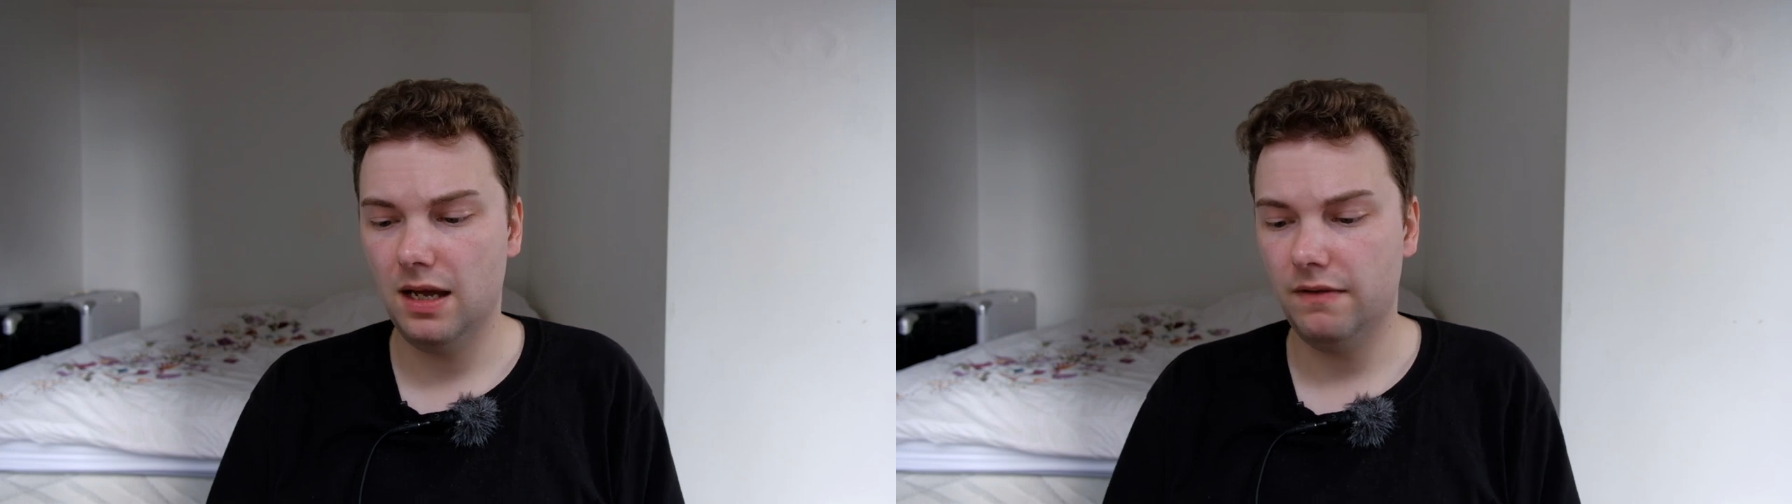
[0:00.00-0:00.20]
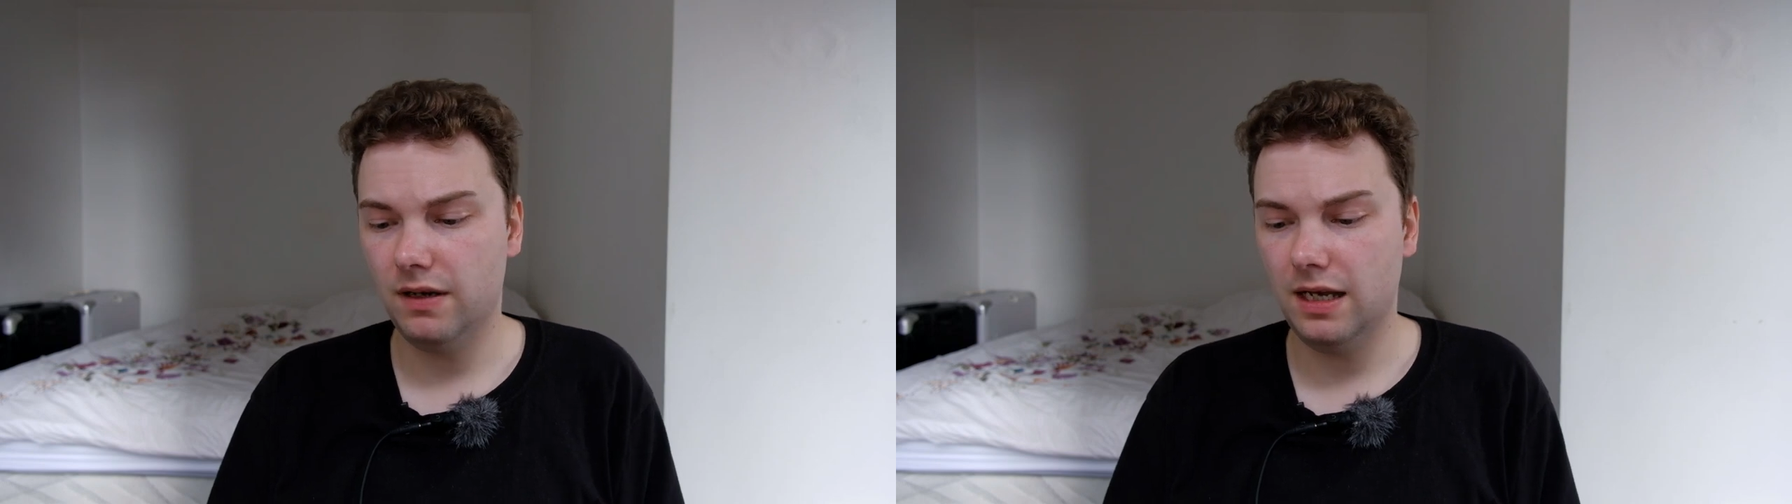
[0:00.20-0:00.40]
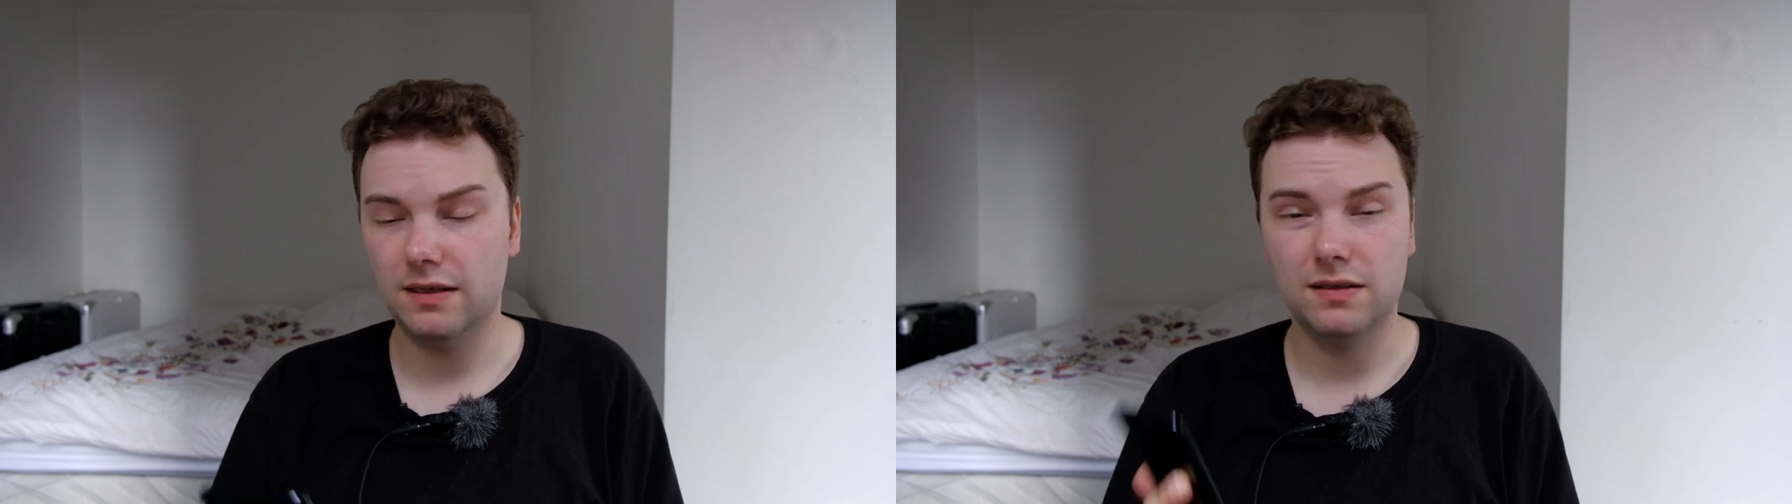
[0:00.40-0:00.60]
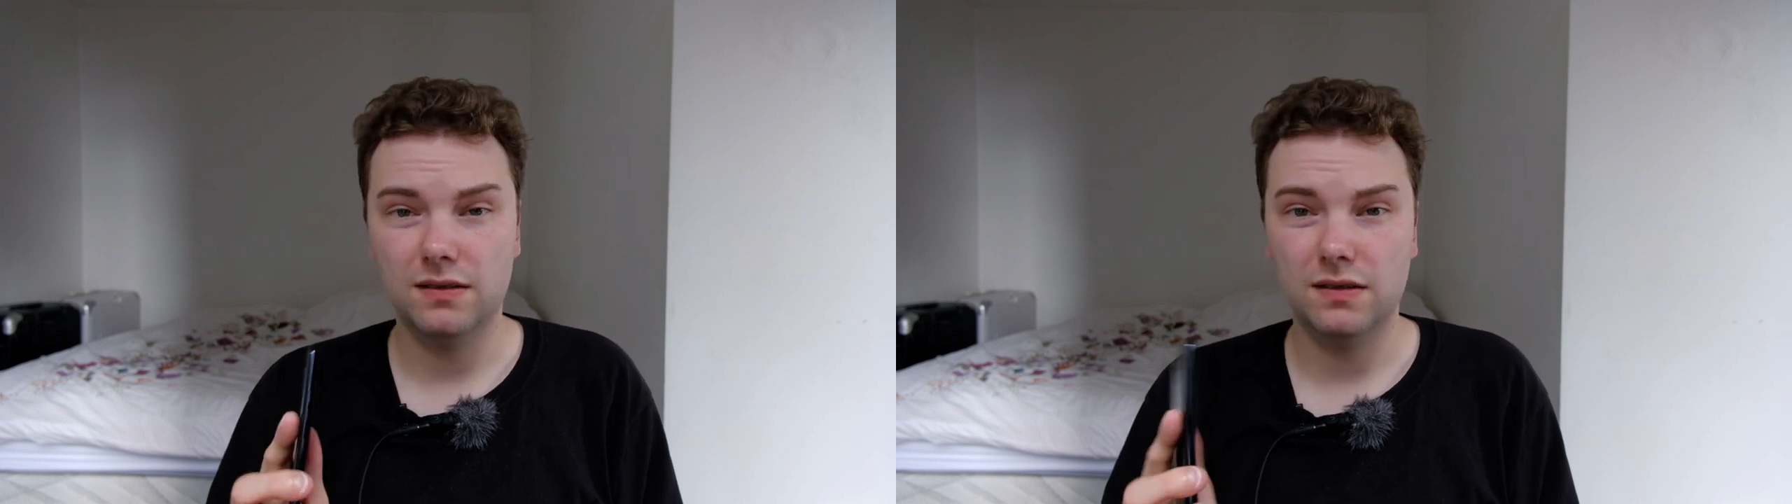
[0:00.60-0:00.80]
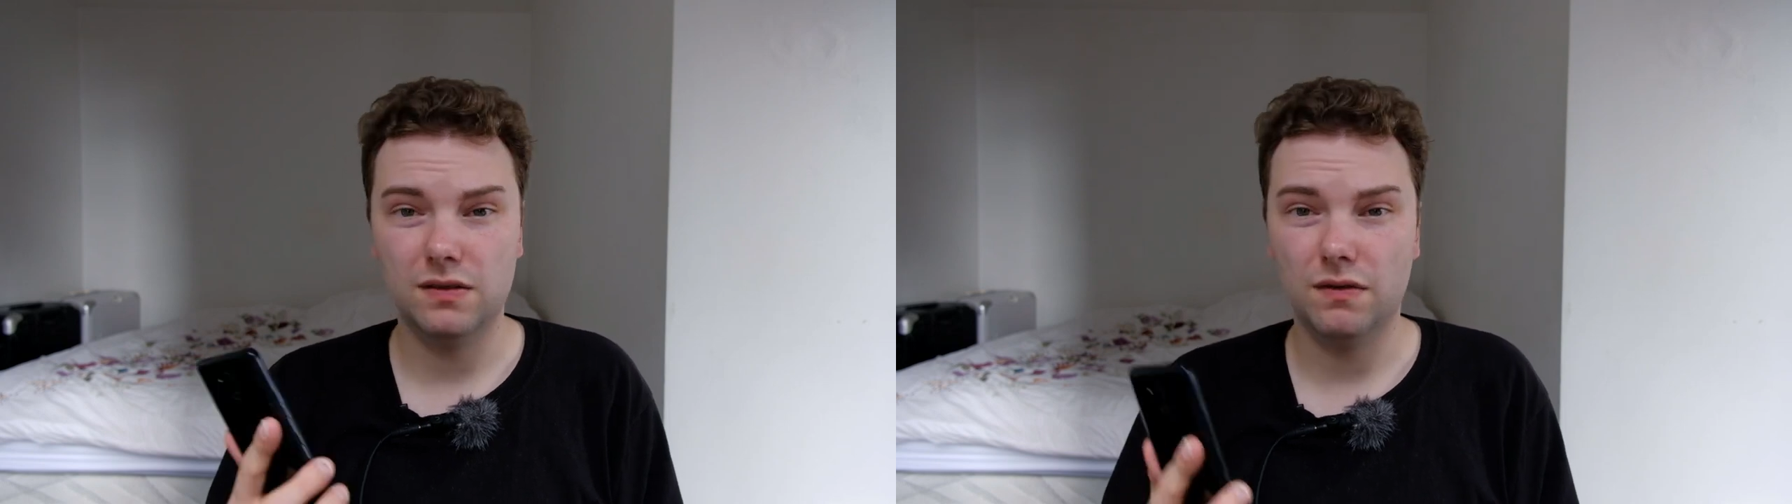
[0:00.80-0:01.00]
If I get
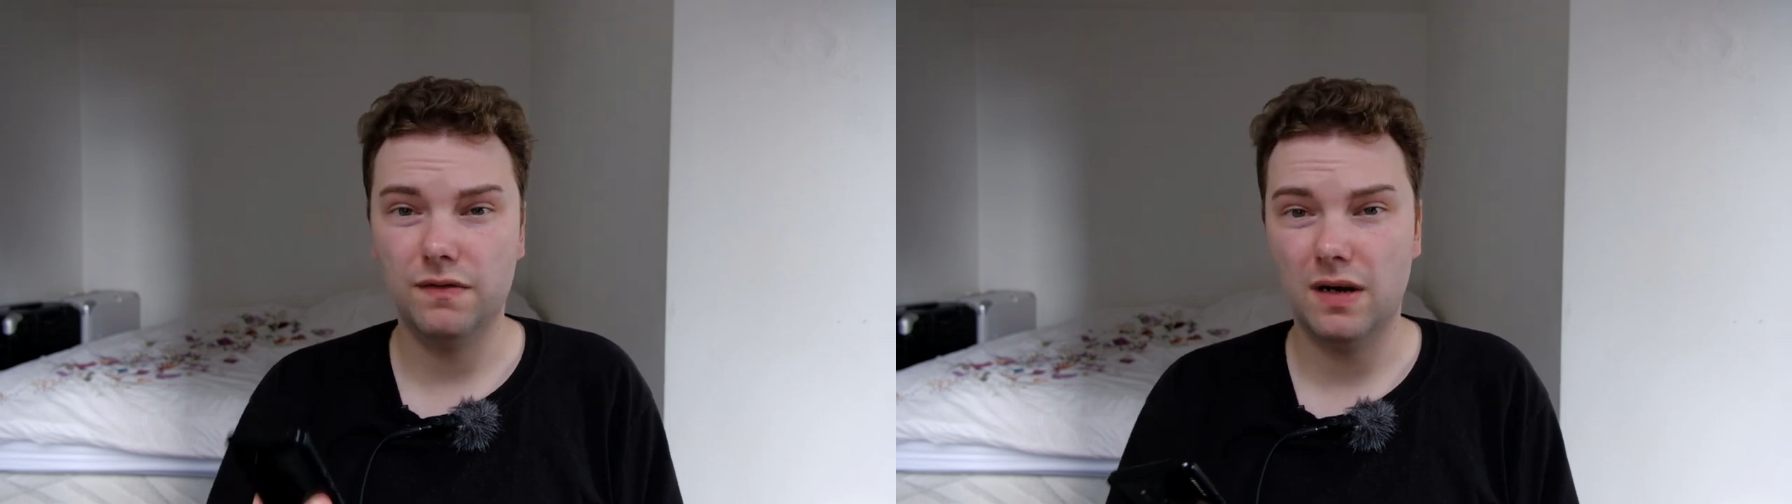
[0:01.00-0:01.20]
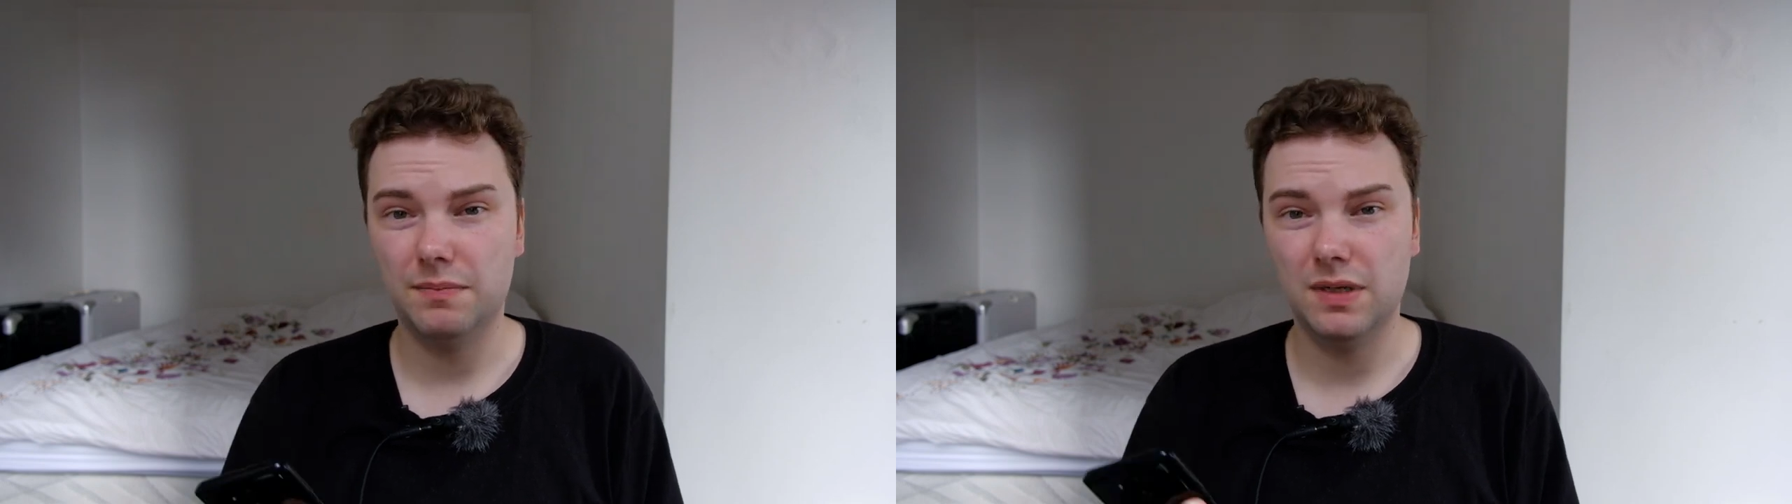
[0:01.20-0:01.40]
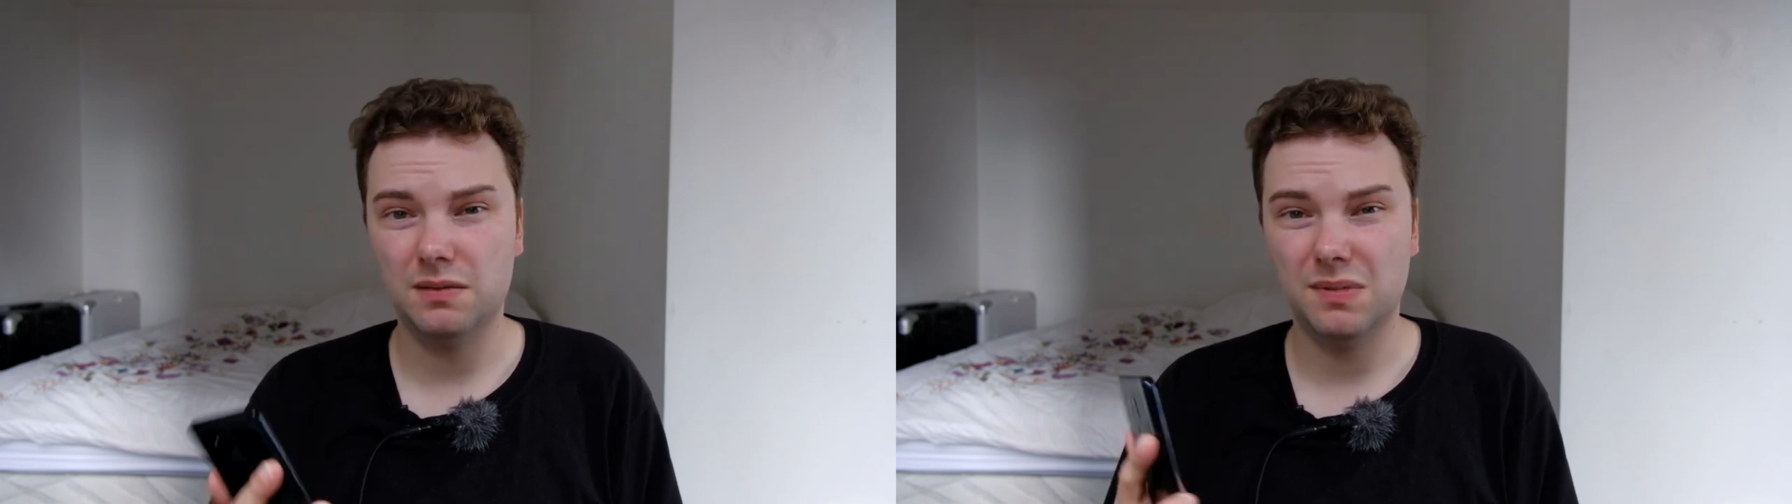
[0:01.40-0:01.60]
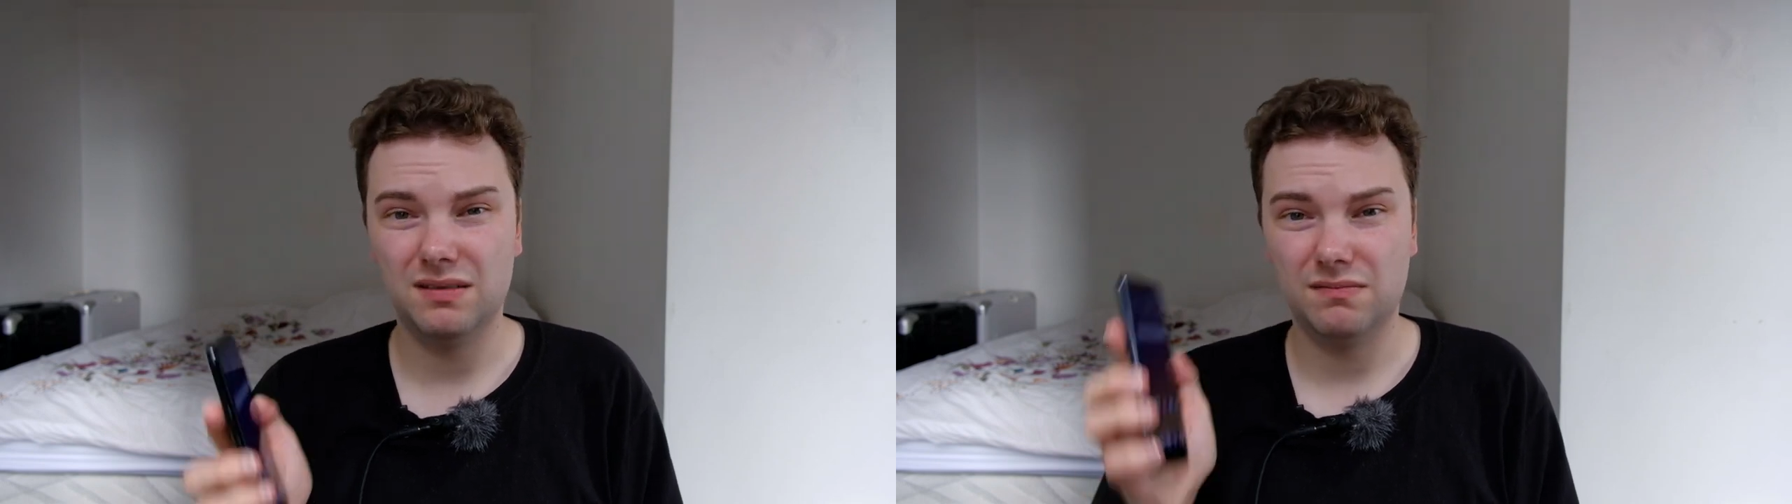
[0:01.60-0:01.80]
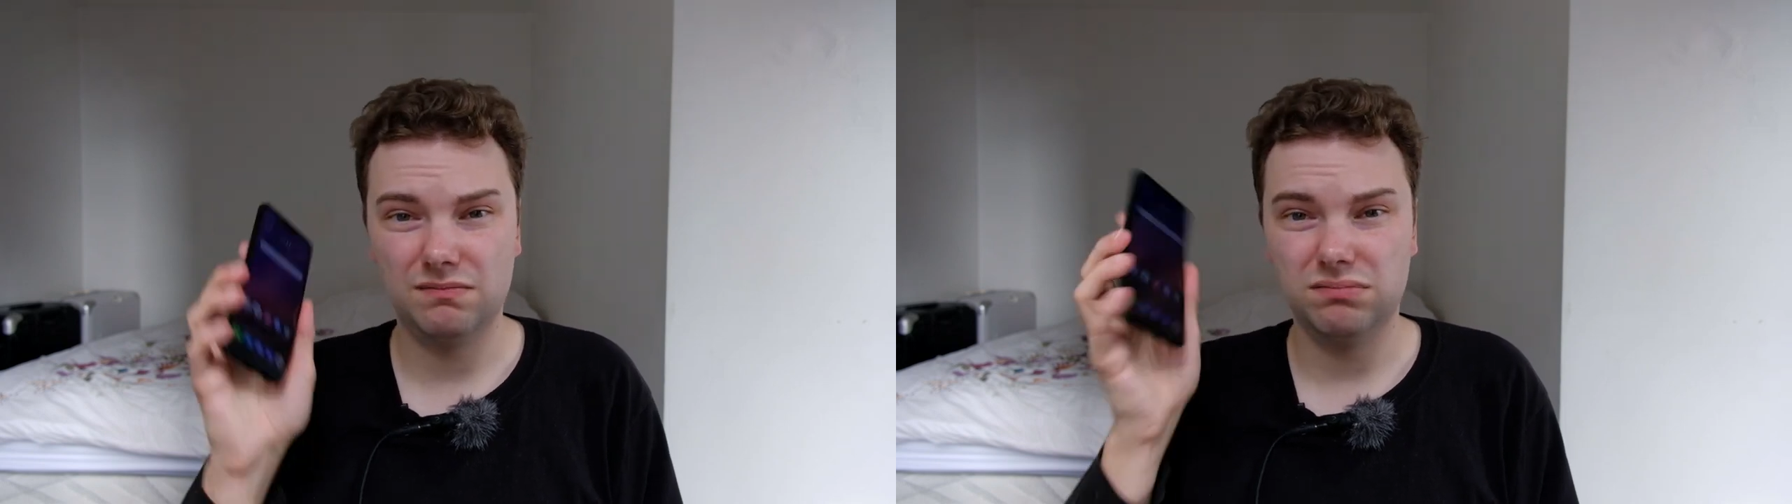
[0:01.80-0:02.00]
the software updates, but